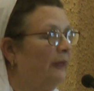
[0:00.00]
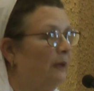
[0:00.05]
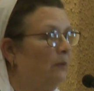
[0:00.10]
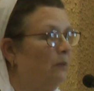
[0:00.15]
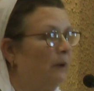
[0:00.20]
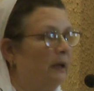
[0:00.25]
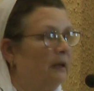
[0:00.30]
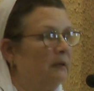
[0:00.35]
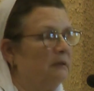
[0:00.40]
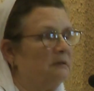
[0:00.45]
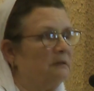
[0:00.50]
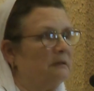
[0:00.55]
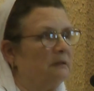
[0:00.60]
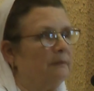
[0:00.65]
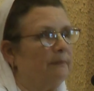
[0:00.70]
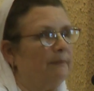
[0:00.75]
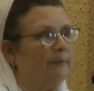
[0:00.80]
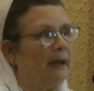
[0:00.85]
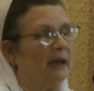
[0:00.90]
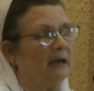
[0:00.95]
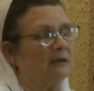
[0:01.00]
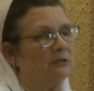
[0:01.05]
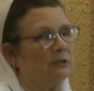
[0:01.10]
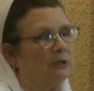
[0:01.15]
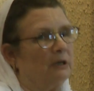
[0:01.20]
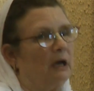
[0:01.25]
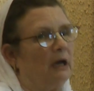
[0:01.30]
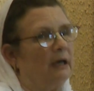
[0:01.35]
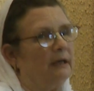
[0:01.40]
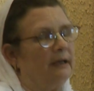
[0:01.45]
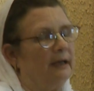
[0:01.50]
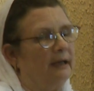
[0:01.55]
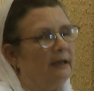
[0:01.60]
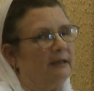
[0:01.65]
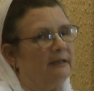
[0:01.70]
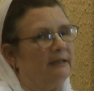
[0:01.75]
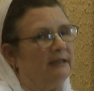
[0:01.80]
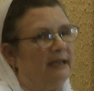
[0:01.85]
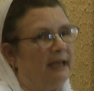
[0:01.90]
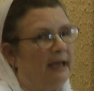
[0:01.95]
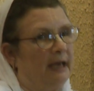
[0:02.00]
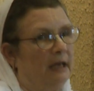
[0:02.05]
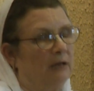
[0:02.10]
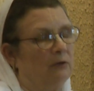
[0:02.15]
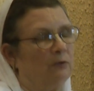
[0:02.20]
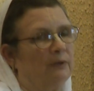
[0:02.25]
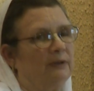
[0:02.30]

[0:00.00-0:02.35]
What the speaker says: they went back to Godhead at the end,